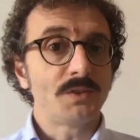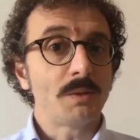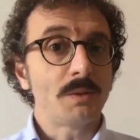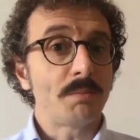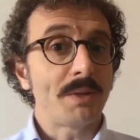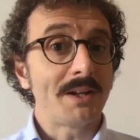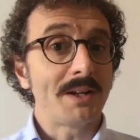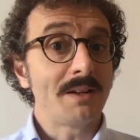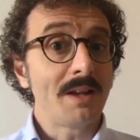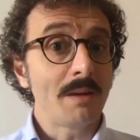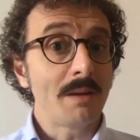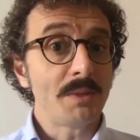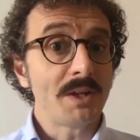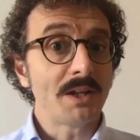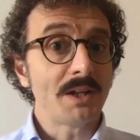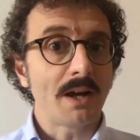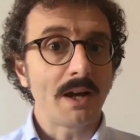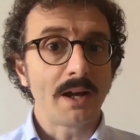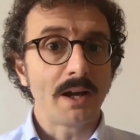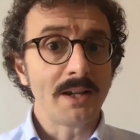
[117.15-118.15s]
pandemic
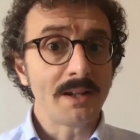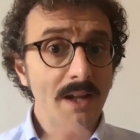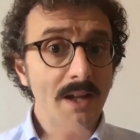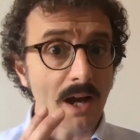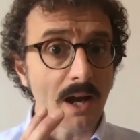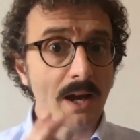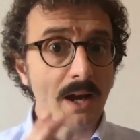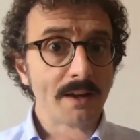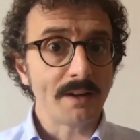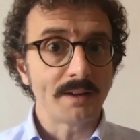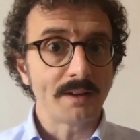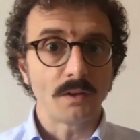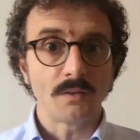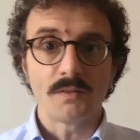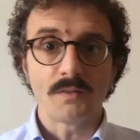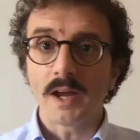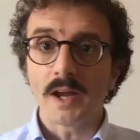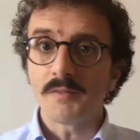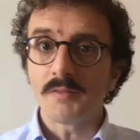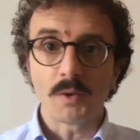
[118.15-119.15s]
in the eyes of
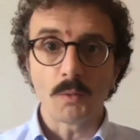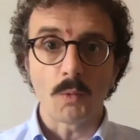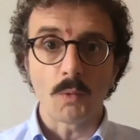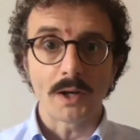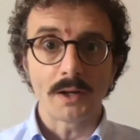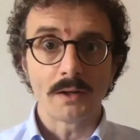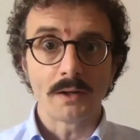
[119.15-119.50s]
everyone.